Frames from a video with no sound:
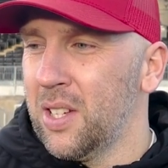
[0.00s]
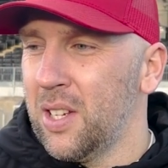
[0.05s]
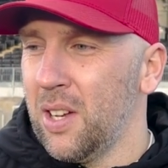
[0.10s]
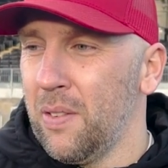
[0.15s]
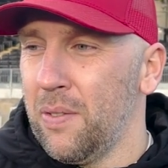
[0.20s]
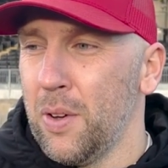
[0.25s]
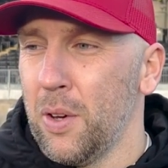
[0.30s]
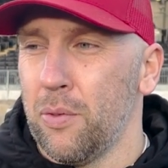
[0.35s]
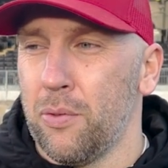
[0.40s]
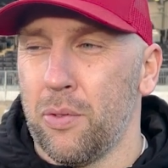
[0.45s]
I
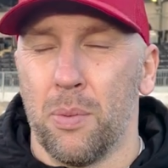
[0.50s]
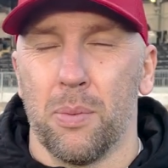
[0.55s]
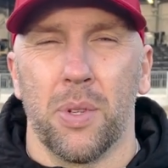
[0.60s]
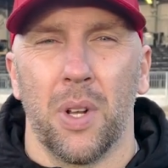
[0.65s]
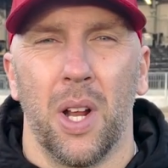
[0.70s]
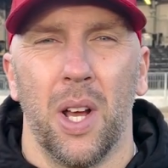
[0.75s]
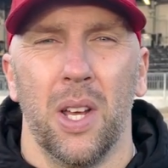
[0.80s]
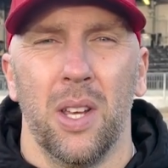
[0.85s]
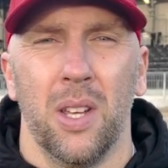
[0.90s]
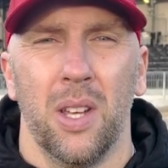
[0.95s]
feel from
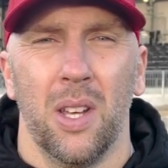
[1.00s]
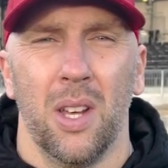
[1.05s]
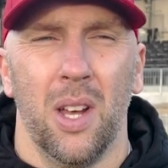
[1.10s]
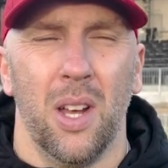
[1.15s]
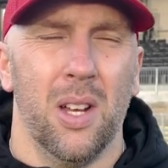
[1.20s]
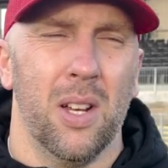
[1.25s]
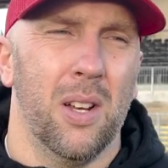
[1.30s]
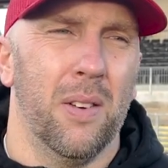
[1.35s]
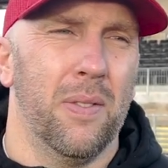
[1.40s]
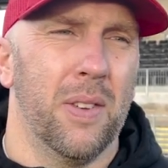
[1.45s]
today.
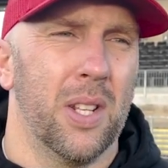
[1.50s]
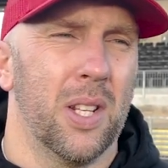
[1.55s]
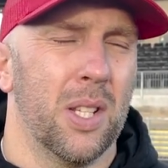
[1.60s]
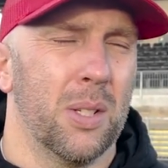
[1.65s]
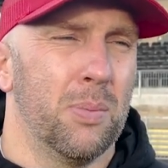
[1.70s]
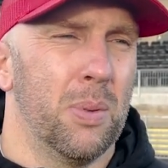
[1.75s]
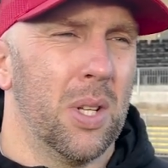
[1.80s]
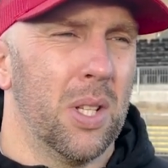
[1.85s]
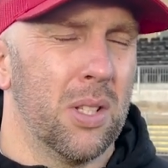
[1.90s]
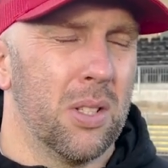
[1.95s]
I think
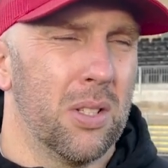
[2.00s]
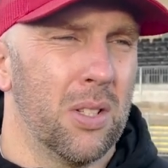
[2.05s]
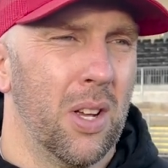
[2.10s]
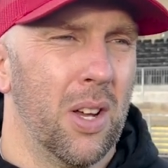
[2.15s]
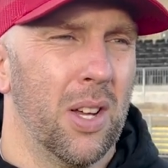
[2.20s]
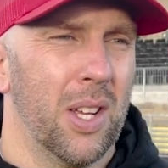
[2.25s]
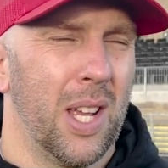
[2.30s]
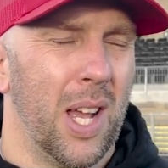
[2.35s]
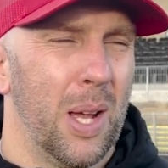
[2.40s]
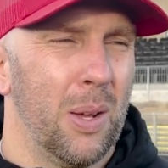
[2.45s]
there's been
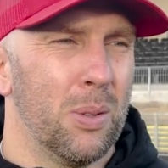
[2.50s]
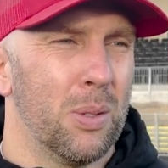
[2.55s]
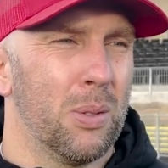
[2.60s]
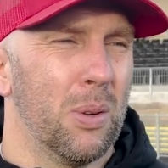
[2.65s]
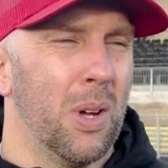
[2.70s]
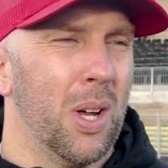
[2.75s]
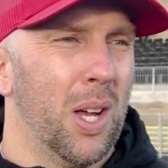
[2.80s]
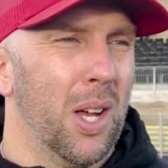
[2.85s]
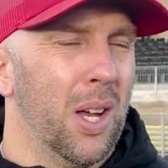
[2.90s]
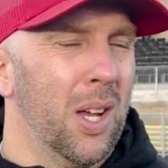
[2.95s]
certain games
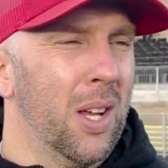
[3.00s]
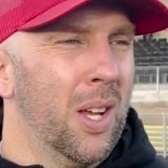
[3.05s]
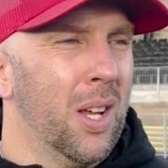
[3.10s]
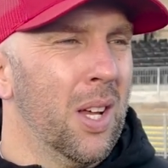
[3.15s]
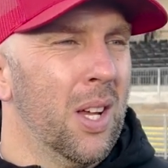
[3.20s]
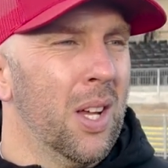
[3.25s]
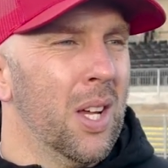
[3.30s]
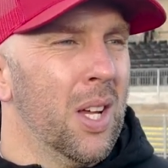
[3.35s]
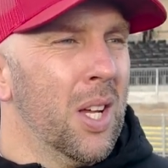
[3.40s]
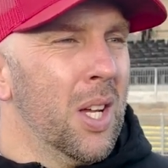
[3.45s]
where
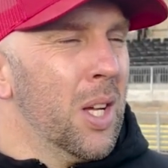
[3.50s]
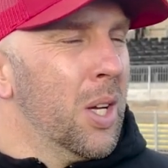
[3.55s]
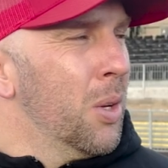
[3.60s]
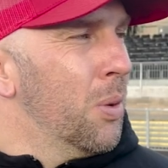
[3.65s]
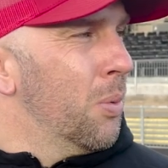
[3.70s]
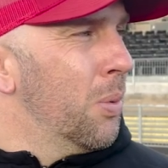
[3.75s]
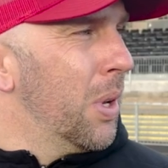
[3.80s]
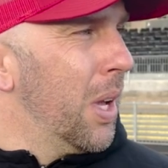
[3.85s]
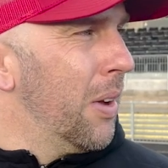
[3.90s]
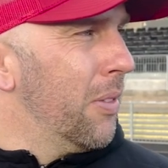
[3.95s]

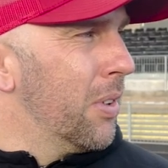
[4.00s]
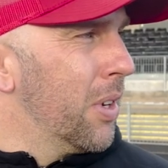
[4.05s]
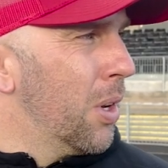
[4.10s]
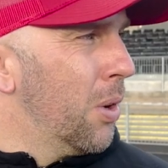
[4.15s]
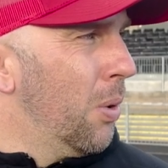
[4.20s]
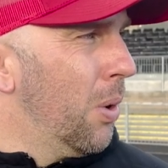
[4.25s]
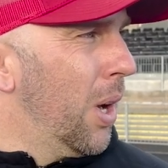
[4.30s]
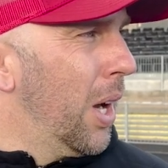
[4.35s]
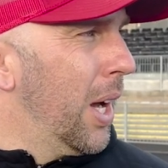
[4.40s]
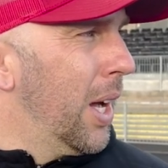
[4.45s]
we haven't
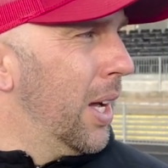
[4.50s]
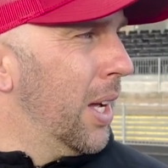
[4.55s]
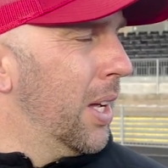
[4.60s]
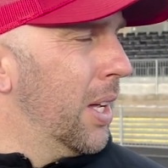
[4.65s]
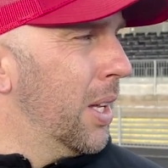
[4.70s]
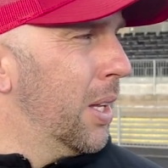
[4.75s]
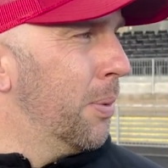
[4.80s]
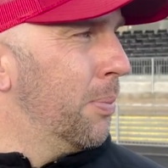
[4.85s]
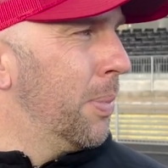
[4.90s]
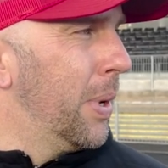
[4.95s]
quite
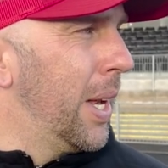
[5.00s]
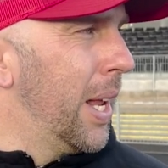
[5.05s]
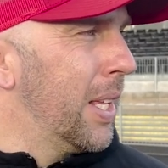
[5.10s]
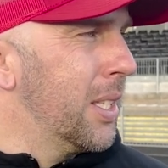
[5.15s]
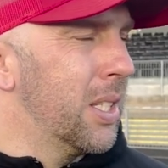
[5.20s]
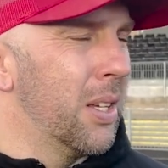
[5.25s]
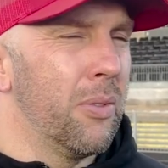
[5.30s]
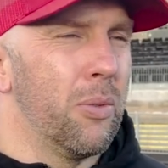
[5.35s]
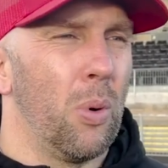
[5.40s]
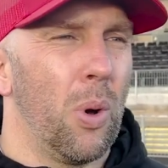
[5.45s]
been
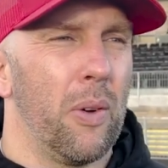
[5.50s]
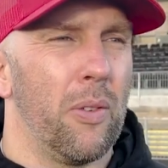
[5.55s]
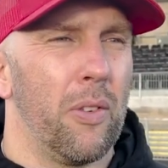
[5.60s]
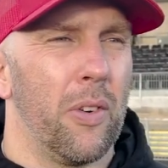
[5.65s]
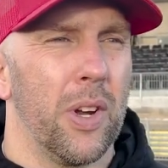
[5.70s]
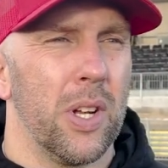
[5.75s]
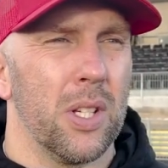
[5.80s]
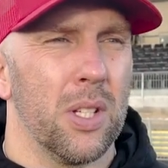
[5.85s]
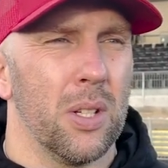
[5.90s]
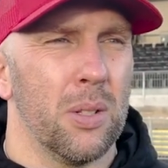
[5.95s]
at it for whatever
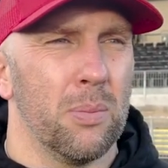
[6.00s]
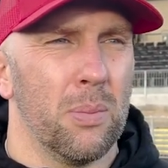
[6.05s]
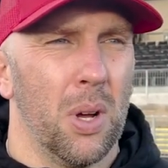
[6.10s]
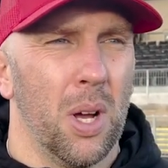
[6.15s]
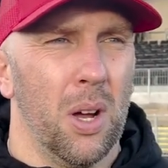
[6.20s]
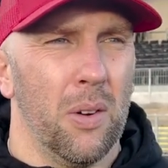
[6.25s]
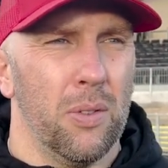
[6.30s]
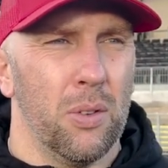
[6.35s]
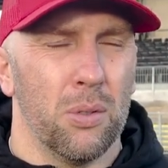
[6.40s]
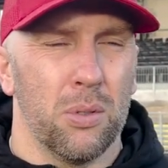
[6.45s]
reason,
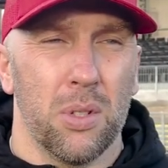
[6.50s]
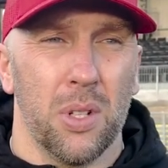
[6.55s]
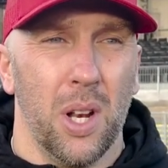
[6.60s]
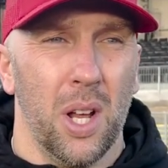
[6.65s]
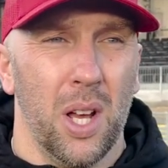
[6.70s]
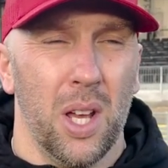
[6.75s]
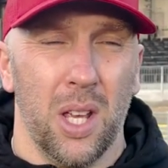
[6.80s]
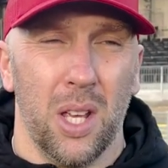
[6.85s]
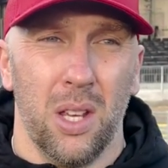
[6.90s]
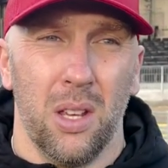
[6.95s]
but I thought
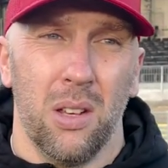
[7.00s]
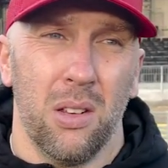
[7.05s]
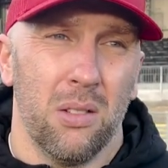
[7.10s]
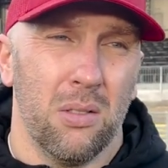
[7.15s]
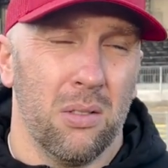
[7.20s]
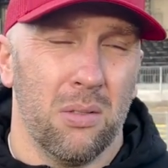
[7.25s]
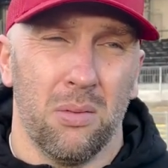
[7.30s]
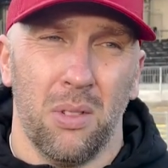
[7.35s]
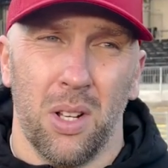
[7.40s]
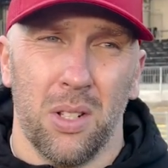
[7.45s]
today,
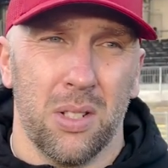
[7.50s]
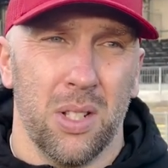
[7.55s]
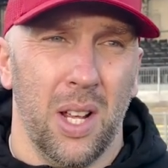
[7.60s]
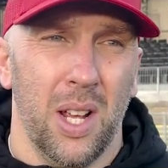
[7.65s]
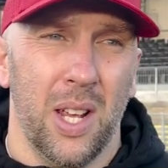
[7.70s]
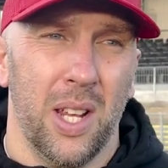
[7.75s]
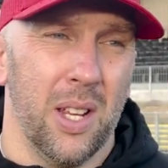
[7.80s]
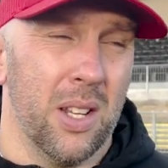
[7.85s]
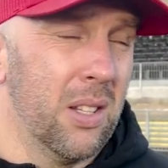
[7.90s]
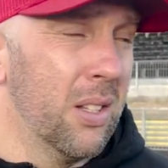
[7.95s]
like I
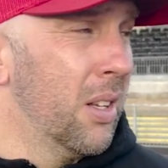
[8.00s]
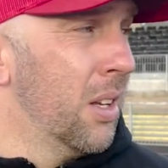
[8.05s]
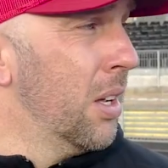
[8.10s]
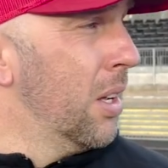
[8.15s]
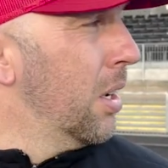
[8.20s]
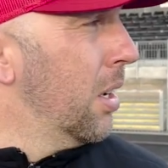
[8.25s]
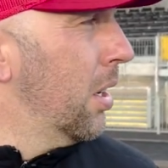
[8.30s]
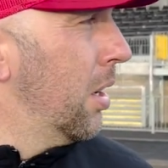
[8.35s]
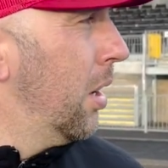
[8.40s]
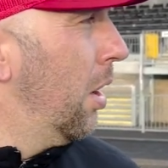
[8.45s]
say, and
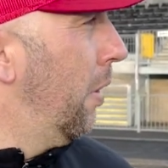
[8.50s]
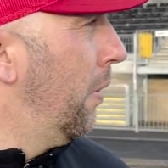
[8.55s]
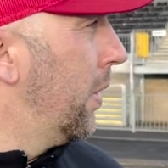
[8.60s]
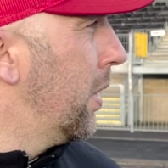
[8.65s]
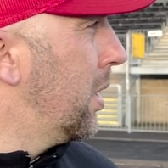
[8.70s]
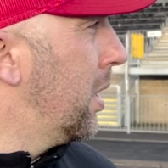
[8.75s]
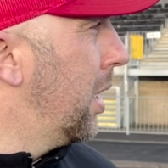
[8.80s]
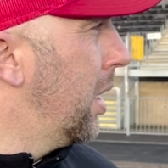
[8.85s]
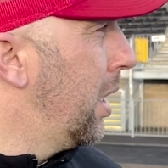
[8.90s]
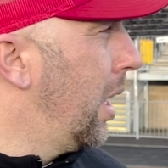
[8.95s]

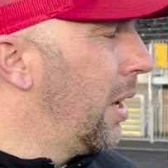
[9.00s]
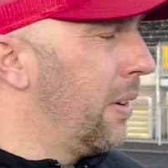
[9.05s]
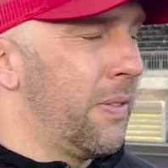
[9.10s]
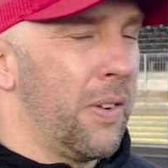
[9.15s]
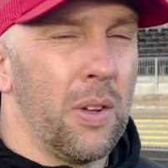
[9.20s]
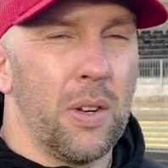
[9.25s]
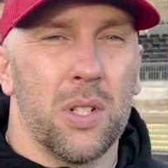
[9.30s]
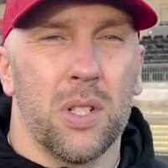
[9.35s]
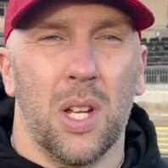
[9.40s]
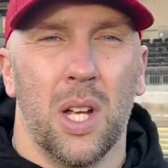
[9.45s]
obviously they
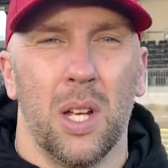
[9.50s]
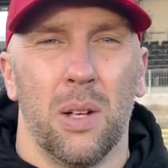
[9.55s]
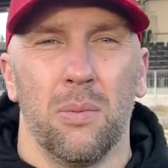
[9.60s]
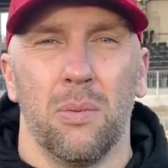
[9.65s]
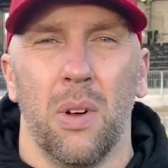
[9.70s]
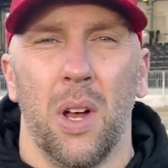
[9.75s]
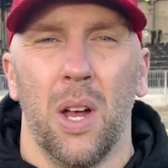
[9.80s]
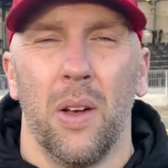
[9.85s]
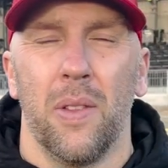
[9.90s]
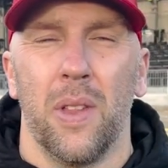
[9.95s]
felt the same
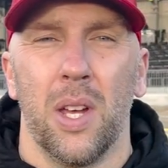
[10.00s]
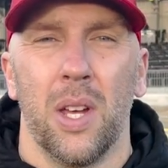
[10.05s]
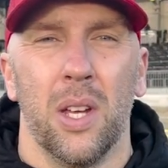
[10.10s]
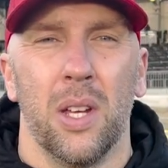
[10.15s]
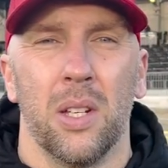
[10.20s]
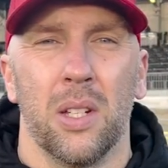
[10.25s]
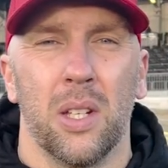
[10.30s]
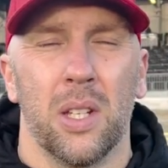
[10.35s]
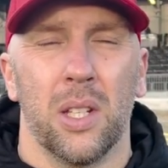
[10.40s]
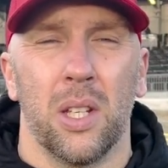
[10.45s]
for how
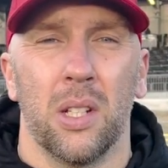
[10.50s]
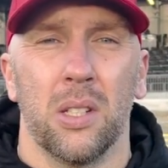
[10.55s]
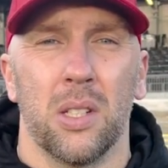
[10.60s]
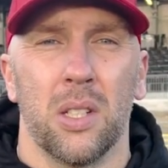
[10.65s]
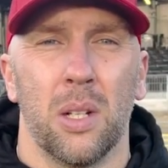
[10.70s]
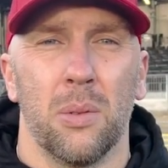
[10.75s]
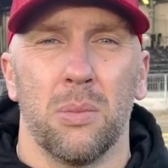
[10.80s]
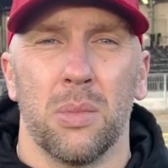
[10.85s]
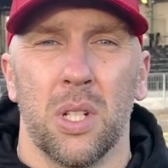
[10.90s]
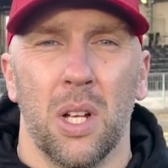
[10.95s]
they're
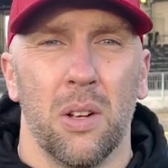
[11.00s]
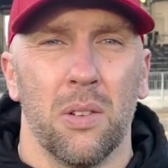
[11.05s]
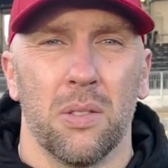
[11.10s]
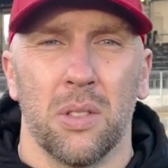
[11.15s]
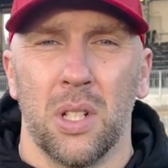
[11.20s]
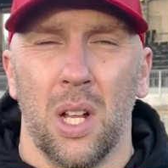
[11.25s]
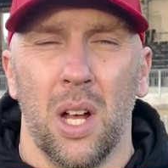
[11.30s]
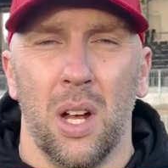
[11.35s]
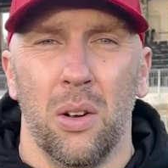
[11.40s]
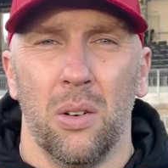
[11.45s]
conducting
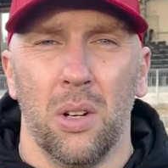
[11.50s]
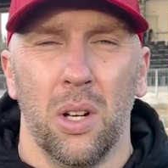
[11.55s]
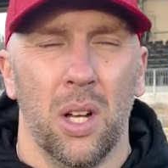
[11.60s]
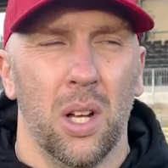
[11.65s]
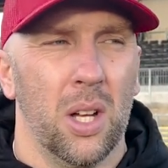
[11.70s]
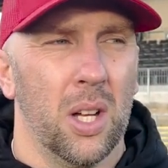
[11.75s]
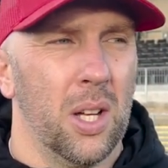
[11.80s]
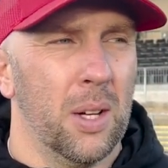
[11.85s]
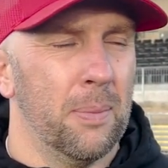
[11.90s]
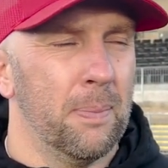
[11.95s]
themselves now
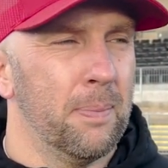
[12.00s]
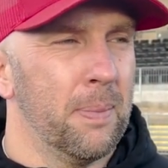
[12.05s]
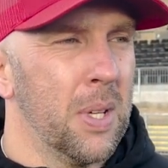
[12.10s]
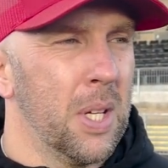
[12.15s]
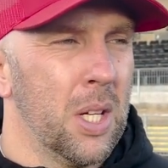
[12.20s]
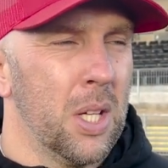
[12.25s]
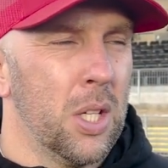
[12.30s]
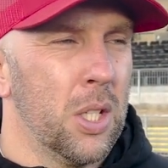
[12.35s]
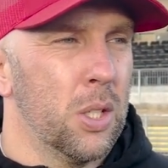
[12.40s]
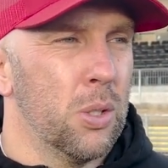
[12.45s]

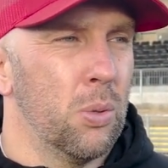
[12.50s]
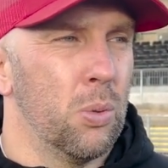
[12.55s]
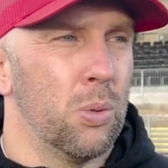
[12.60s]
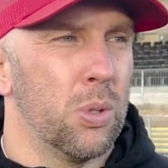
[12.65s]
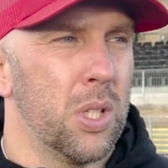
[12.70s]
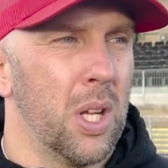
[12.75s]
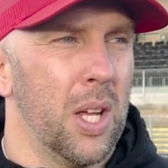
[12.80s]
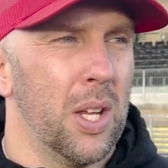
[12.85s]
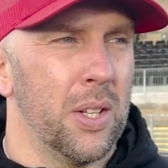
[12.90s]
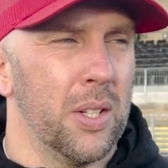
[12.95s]

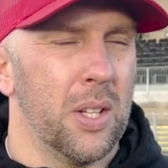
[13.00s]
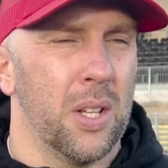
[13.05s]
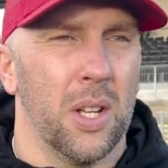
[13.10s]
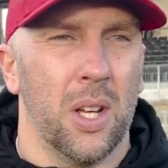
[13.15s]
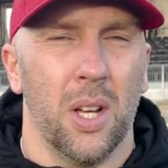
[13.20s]
towards the end.